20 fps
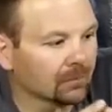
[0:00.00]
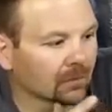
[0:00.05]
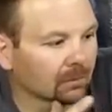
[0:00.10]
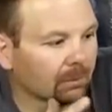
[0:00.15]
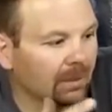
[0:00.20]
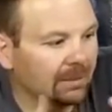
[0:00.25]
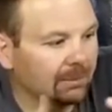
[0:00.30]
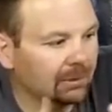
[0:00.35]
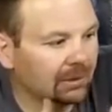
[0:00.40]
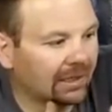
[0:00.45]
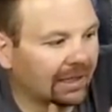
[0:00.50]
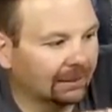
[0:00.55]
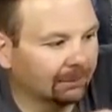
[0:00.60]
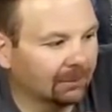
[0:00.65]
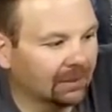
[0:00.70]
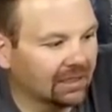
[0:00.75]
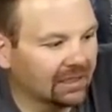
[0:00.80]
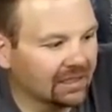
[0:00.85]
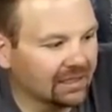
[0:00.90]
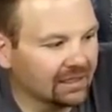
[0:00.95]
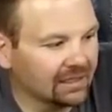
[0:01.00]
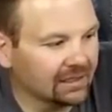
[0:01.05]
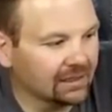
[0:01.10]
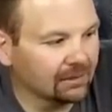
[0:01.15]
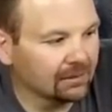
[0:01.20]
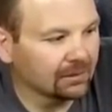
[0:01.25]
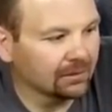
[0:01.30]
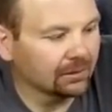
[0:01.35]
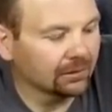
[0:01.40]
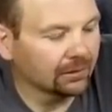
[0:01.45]
people like me,
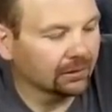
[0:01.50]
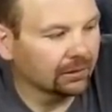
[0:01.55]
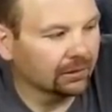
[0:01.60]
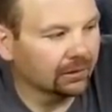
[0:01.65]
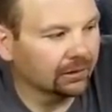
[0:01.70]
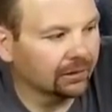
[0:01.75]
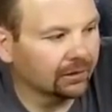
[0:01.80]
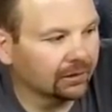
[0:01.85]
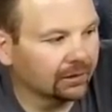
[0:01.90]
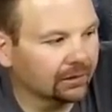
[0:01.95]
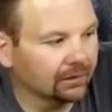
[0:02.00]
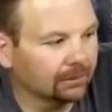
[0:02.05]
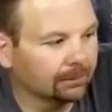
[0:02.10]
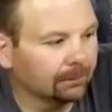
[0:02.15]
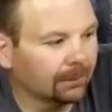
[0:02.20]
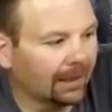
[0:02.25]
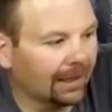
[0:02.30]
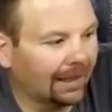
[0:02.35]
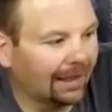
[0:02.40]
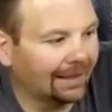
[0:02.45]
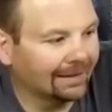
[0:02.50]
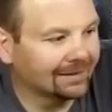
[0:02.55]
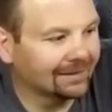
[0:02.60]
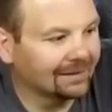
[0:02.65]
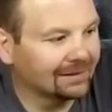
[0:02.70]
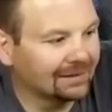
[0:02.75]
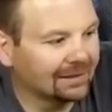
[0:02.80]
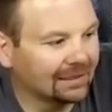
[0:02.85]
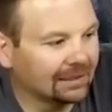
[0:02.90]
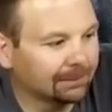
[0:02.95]
I
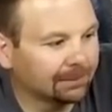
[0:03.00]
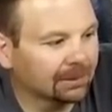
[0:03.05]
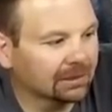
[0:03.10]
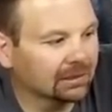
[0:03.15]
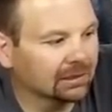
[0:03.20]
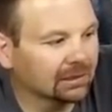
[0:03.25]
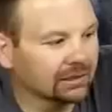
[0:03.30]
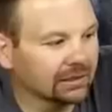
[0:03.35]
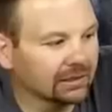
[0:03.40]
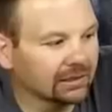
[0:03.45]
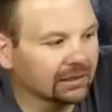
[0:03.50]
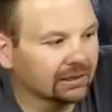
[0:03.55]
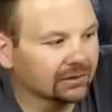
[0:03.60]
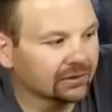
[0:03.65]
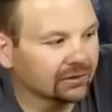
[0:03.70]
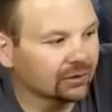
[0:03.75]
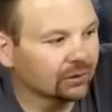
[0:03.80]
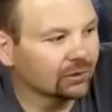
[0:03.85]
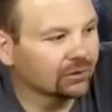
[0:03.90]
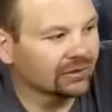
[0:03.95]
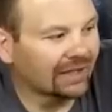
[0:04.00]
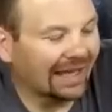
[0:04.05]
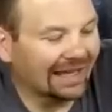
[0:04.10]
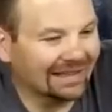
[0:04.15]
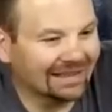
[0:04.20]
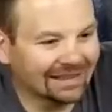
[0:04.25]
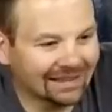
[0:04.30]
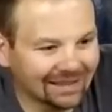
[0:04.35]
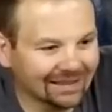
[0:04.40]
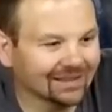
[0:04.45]
typically, as soon as I
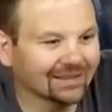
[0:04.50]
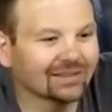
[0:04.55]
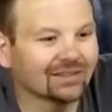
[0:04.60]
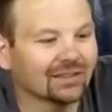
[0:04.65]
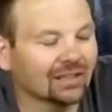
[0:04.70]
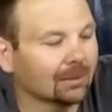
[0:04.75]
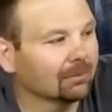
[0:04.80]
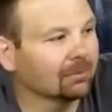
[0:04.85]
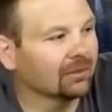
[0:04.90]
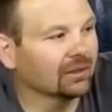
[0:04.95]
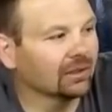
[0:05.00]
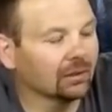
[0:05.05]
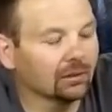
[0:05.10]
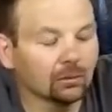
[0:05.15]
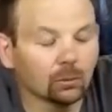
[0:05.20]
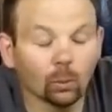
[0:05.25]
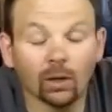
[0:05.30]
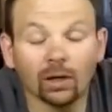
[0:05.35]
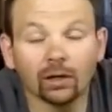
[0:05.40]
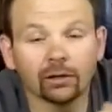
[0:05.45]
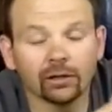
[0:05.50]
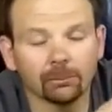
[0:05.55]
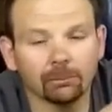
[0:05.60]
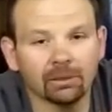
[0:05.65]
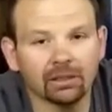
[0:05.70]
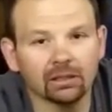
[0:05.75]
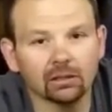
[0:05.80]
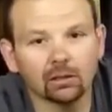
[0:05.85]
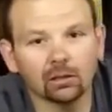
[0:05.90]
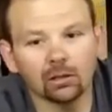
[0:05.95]
get something, where it
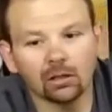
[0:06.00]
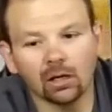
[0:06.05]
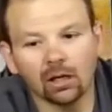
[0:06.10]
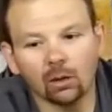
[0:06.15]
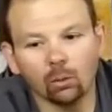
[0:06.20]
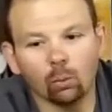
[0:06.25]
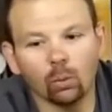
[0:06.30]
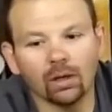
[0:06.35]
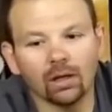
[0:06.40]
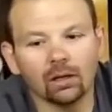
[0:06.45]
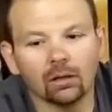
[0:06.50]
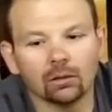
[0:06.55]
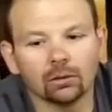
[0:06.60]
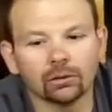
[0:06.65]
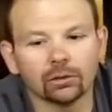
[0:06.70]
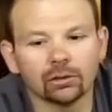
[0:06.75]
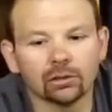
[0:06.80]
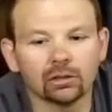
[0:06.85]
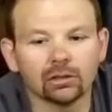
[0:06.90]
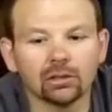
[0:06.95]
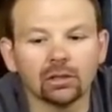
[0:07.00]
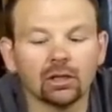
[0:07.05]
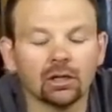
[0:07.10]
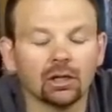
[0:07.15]
be a welder,